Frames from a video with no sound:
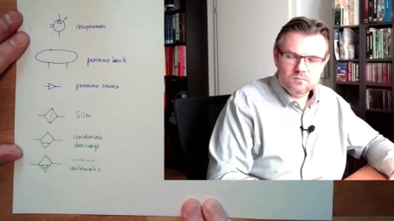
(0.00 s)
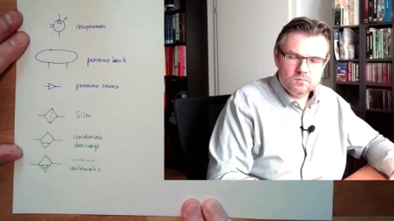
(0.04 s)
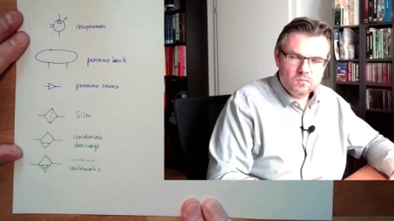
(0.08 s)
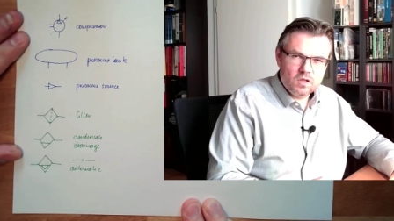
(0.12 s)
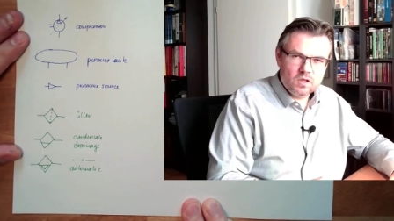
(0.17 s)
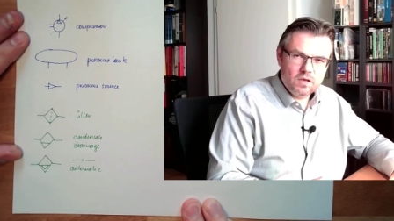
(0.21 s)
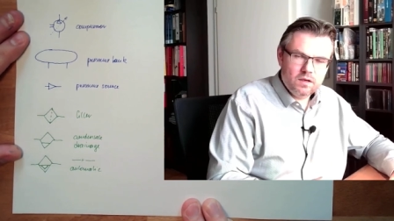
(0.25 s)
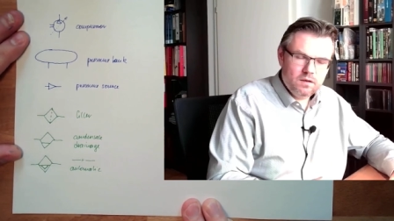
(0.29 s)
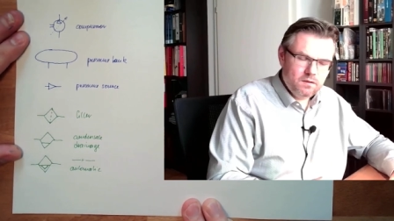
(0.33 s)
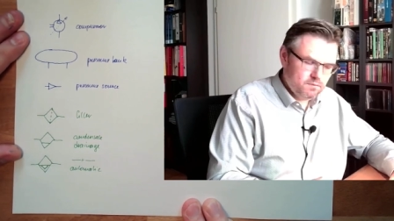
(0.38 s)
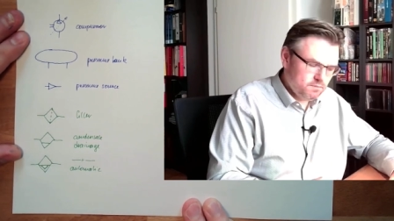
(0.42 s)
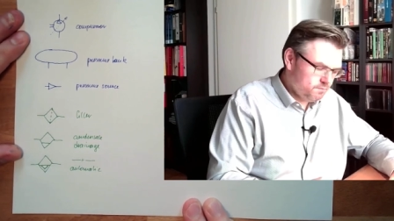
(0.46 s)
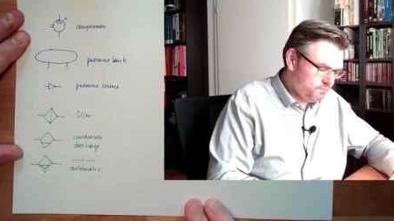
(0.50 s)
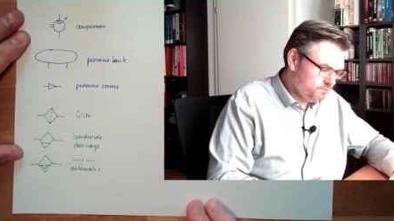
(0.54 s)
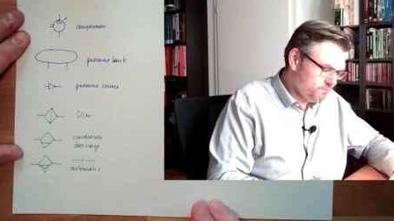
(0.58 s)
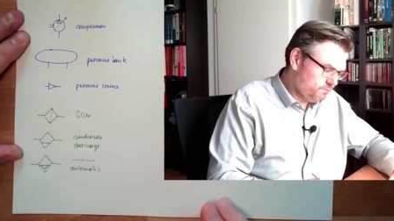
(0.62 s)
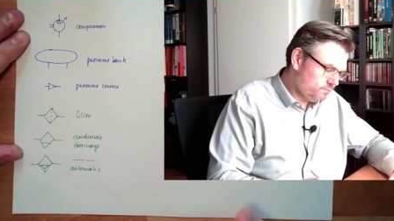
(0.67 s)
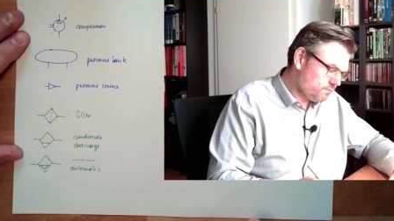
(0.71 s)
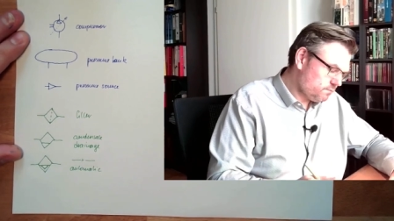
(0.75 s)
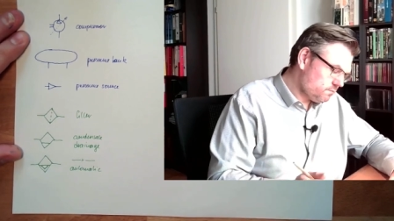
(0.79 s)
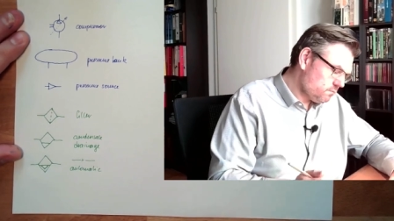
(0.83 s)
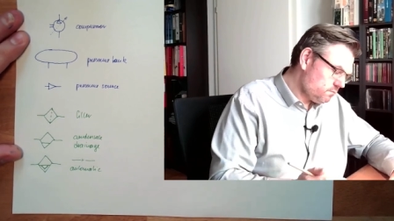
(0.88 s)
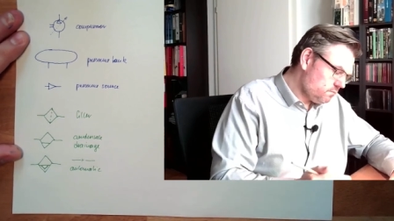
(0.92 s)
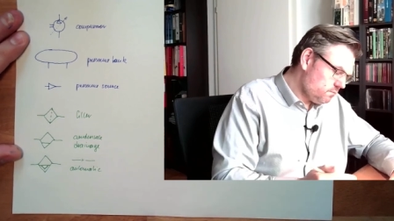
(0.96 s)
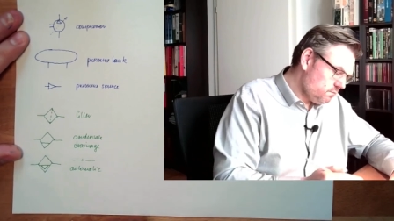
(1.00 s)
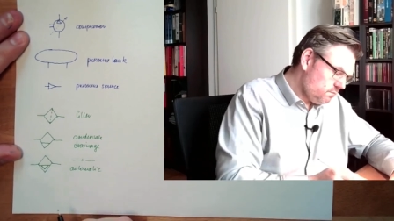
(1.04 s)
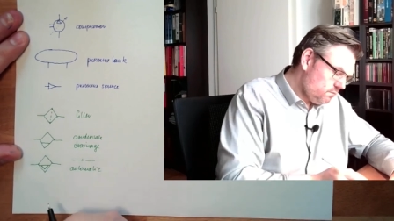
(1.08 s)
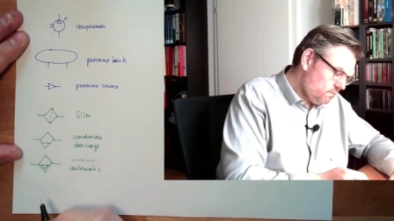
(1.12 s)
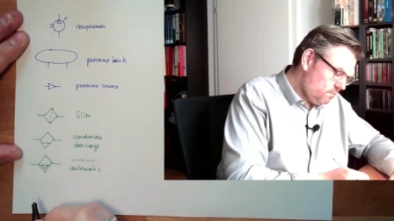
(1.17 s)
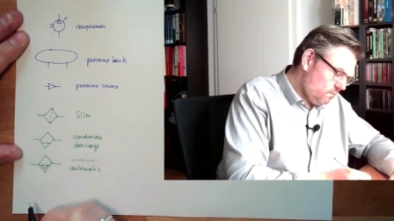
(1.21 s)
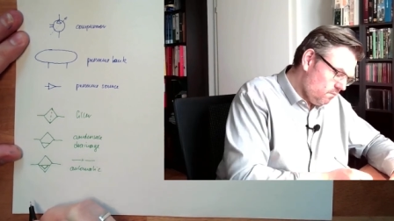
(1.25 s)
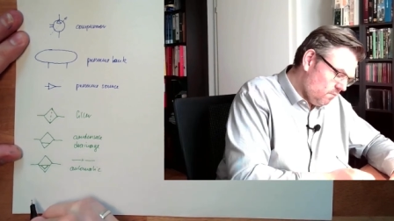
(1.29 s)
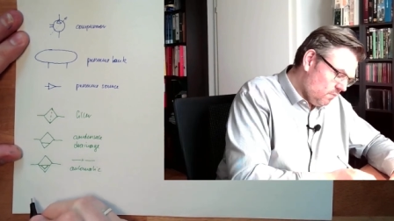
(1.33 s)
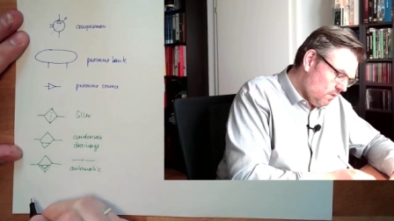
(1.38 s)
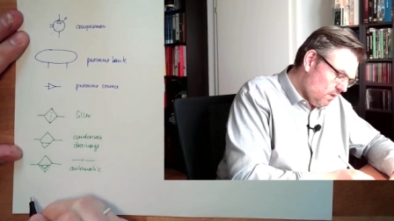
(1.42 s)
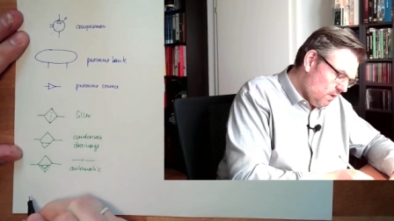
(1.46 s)
Okay.
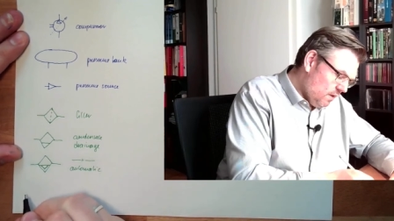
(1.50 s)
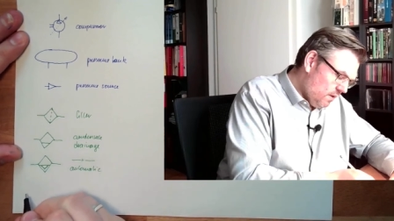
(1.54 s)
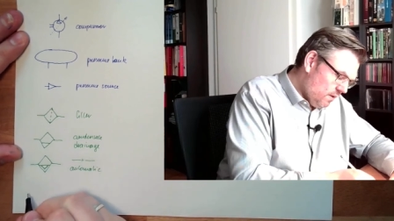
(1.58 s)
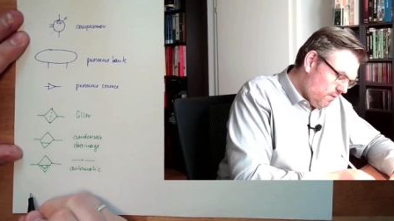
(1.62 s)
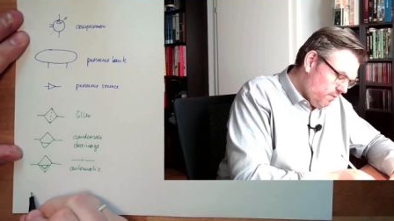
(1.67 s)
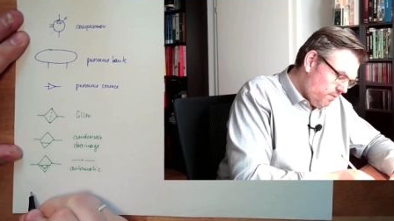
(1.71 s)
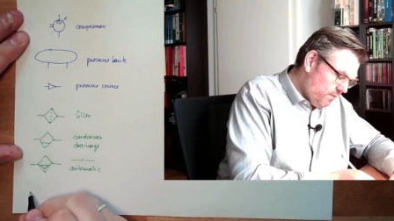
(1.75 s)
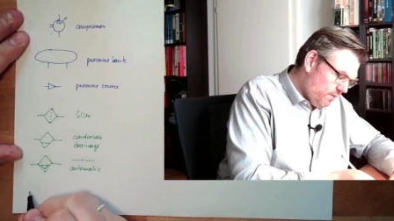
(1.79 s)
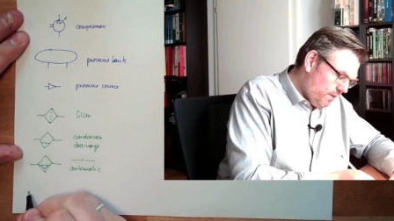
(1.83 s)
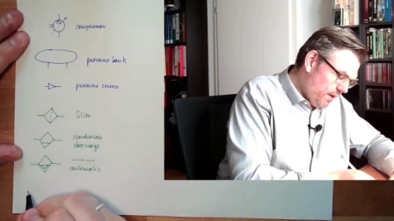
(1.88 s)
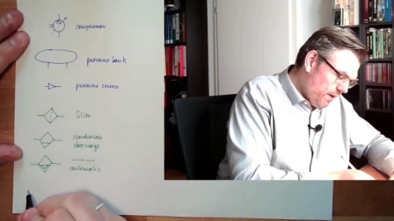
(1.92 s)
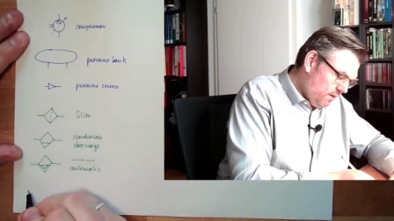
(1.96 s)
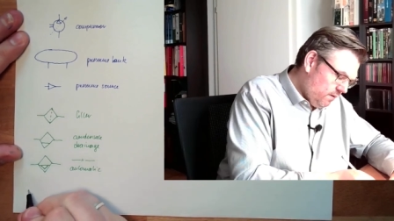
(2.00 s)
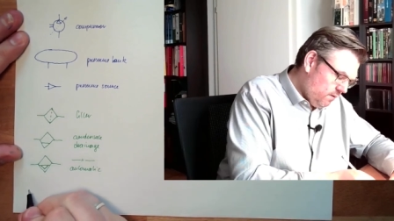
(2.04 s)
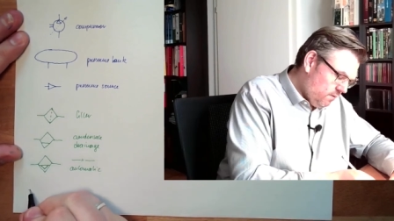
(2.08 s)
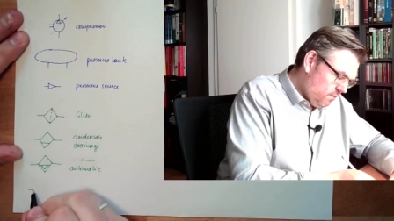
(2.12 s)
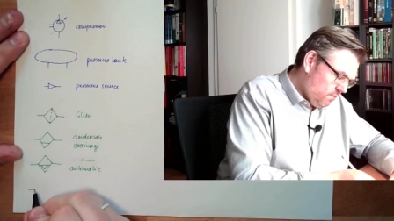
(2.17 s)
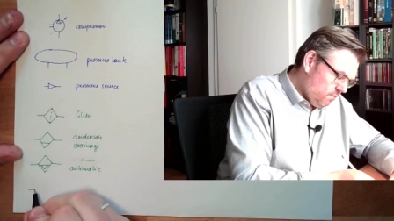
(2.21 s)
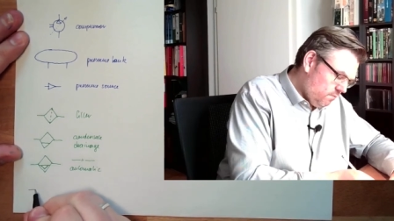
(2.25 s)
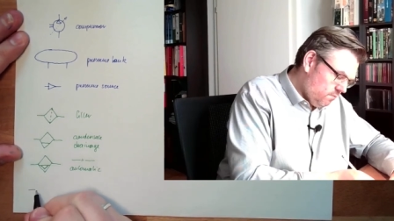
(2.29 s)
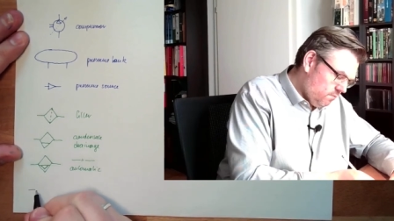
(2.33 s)
Then,